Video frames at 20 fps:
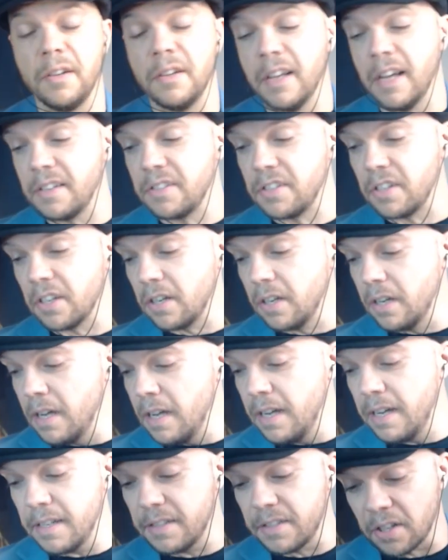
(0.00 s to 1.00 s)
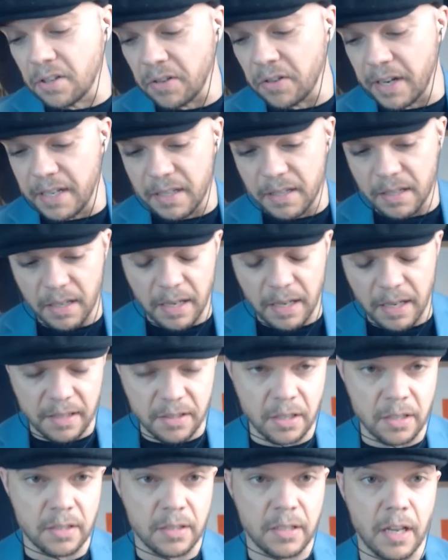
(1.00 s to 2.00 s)
No, it's a great,
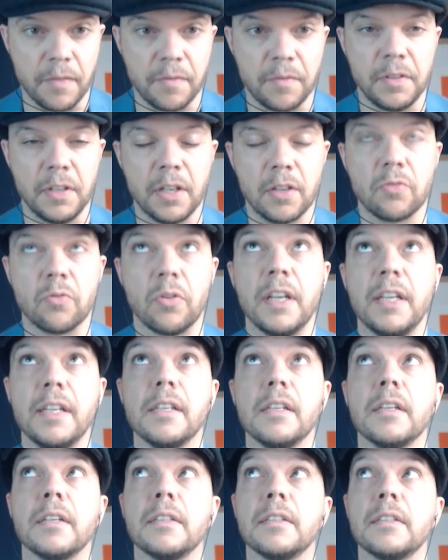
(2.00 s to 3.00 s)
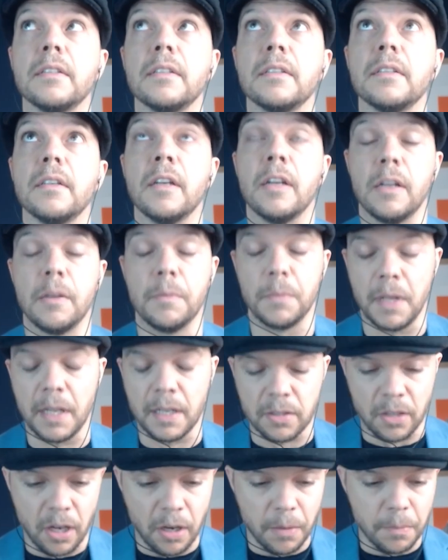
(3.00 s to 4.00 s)
it's a definitely a great
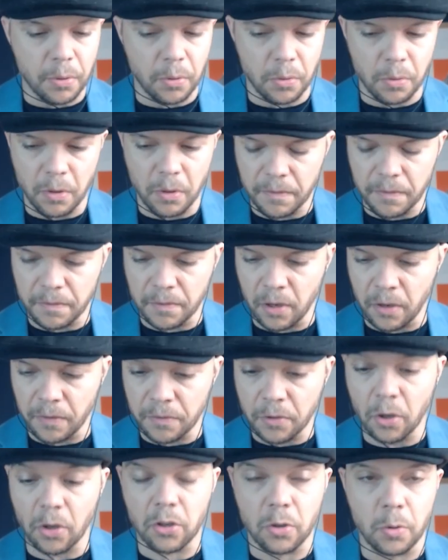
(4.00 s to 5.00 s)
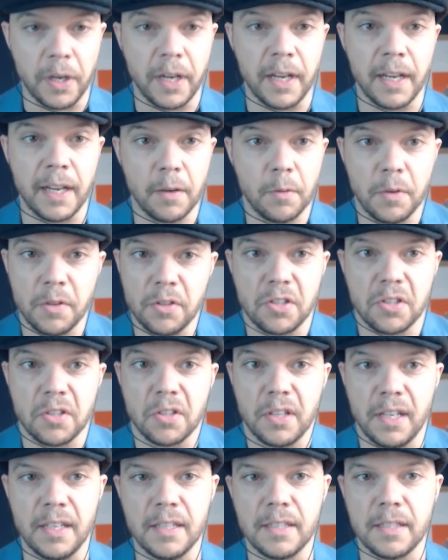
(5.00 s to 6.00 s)
example of not quitting,
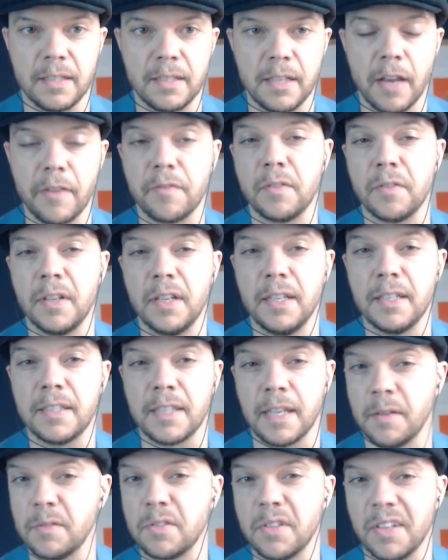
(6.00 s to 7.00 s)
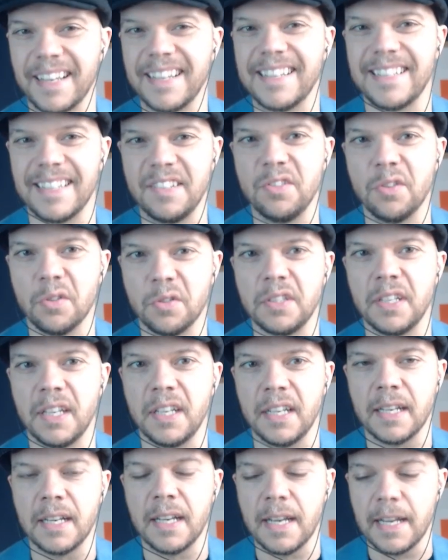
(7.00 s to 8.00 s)
which is definitely sounds like it's in your
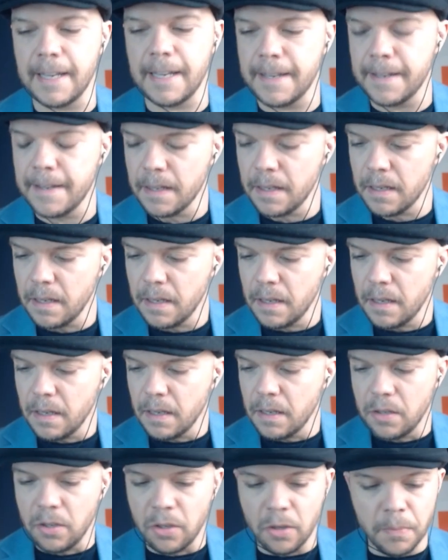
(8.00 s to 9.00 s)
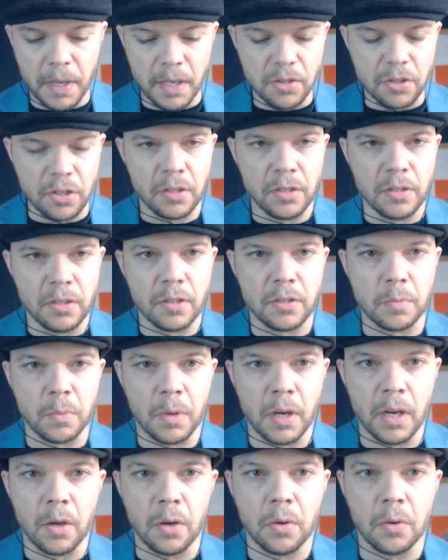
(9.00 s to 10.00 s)
DNA. You mentioned as
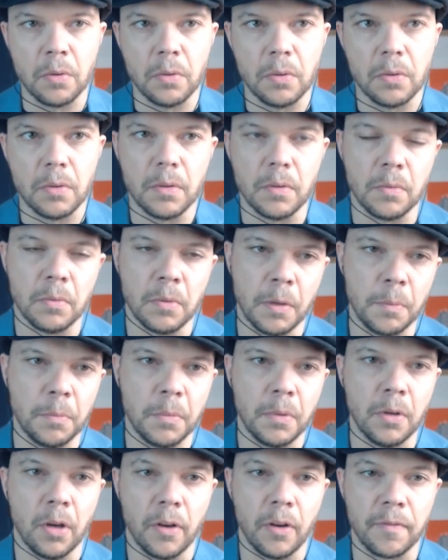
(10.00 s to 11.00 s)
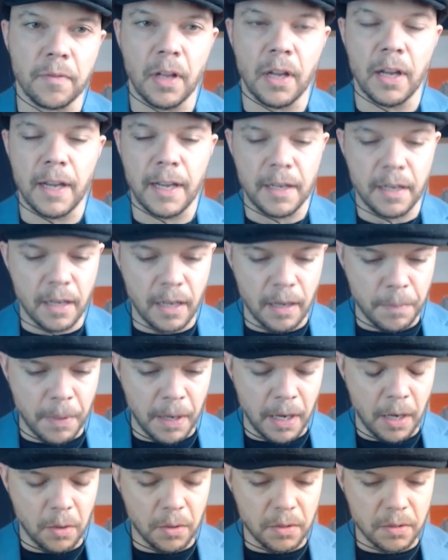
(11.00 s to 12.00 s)
well when we're offline
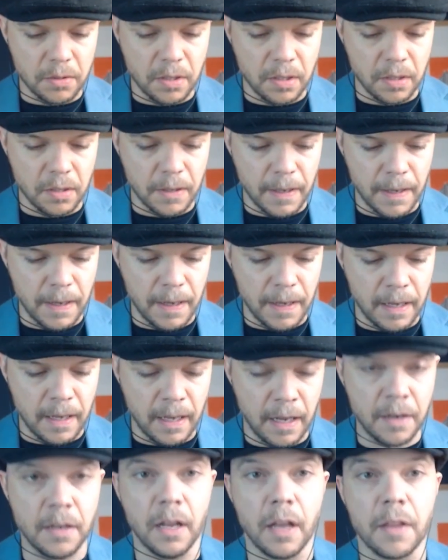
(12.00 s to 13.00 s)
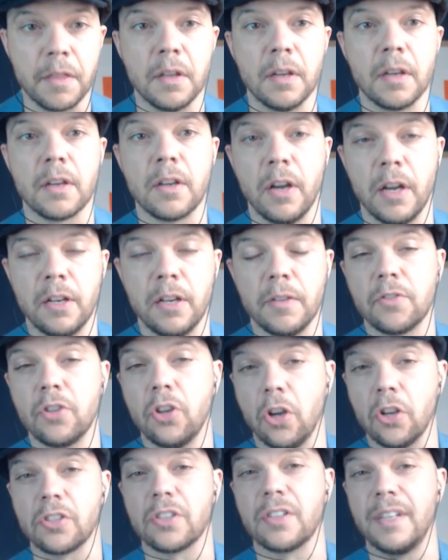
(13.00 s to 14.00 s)
about another kind of
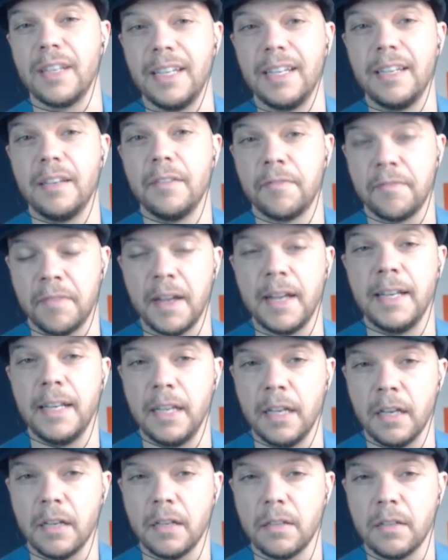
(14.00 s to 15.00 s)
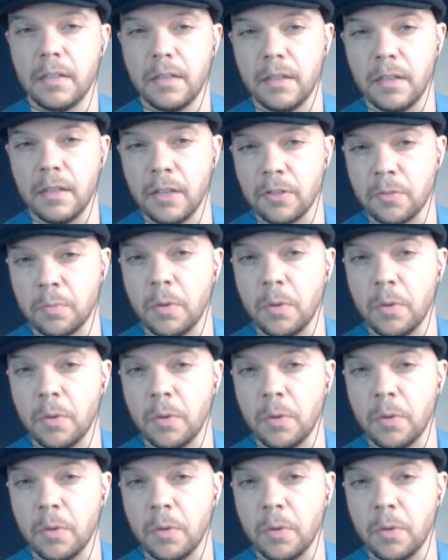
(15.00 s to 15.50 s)
costly failure as